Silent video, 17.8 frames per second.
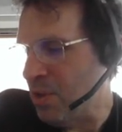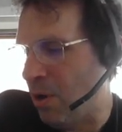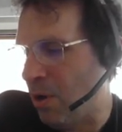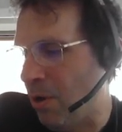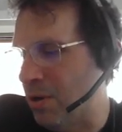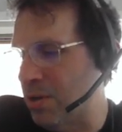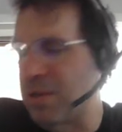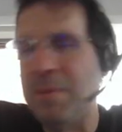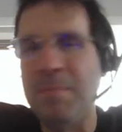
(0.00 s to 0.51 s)

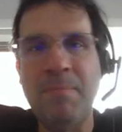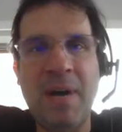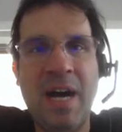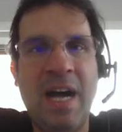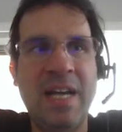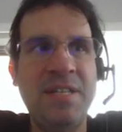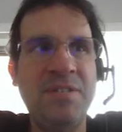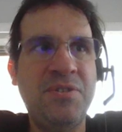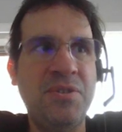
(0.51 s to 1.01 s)
all
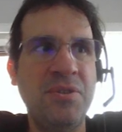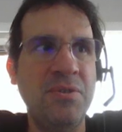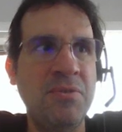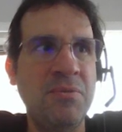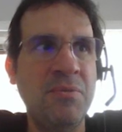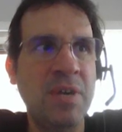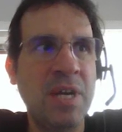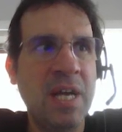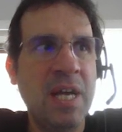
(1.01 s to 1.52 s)
combined
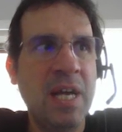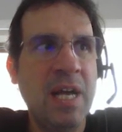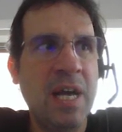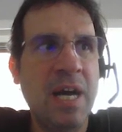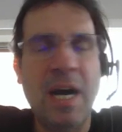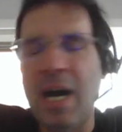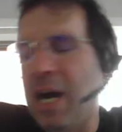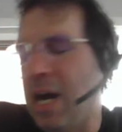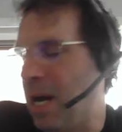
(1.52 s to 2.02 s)
to
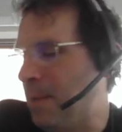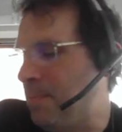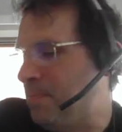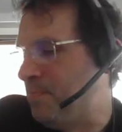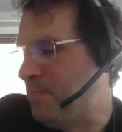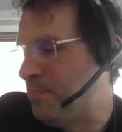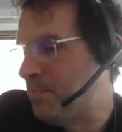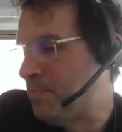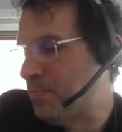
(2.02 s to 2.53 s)

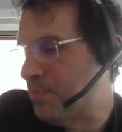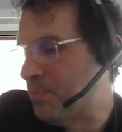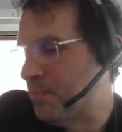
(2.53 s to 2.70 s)
um,